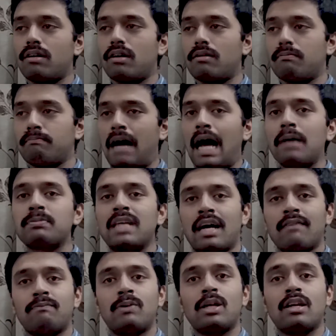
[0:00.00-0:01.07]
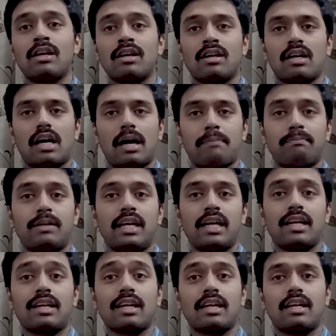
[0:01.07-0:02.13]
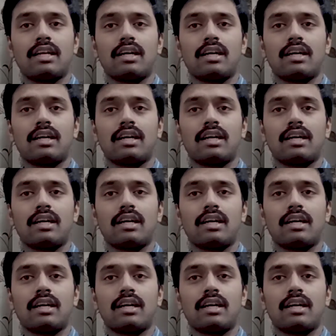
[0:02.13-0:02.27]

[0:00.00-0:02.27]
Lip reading: maps have been updated